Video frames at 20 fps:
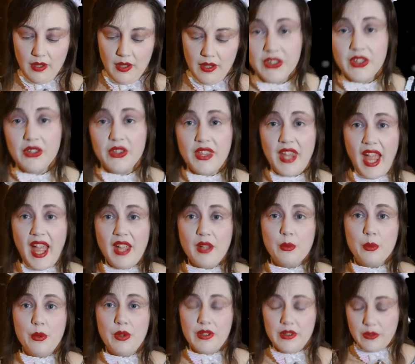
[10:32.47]
So that
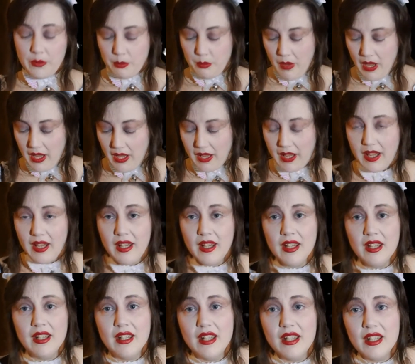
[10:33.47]
was my
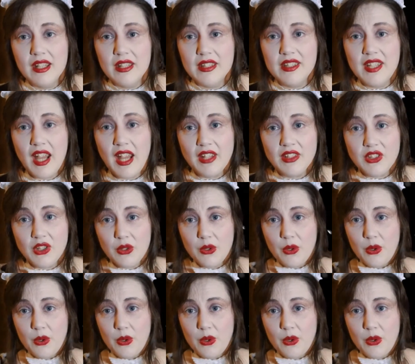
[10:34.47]
Tanto